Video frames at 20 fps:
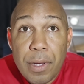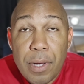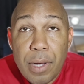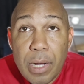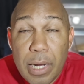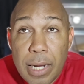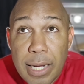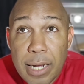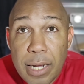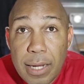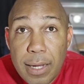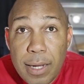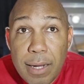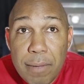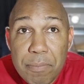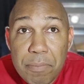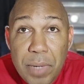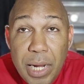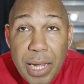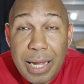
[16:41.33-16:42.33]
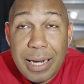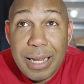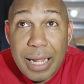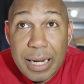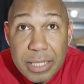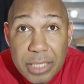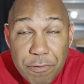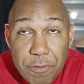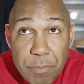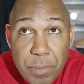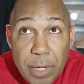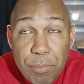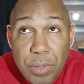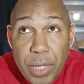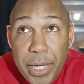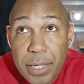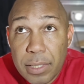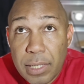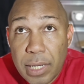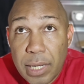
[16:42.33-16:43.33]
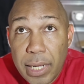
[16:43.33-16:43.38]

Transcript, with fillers: Uh, um, I got a lot of stuff on my plate.